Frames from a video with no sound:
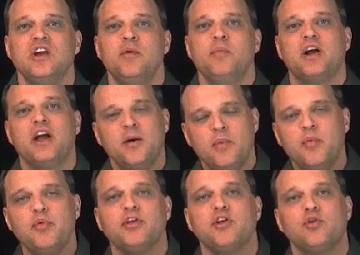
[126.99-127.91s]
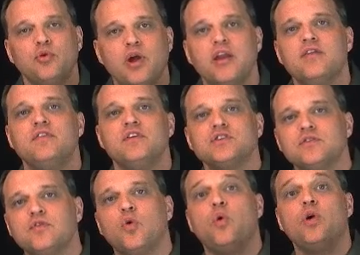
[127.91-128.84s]
but come up with a creative vision
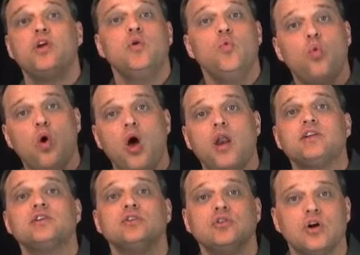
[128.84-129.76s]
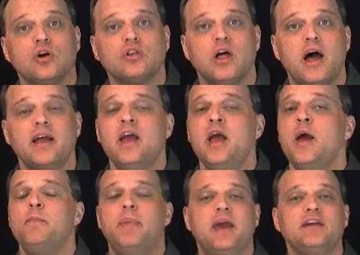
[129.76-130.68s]
for what you want it to look like
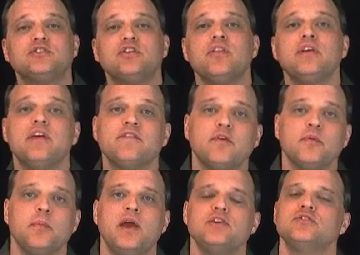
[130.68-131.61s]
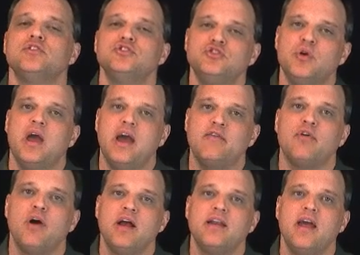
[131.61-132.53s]
based on the information that you have
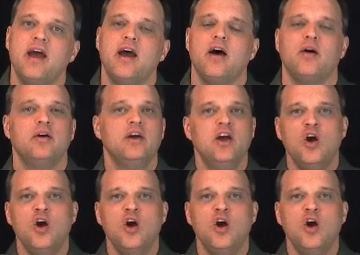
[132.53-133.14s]
right now.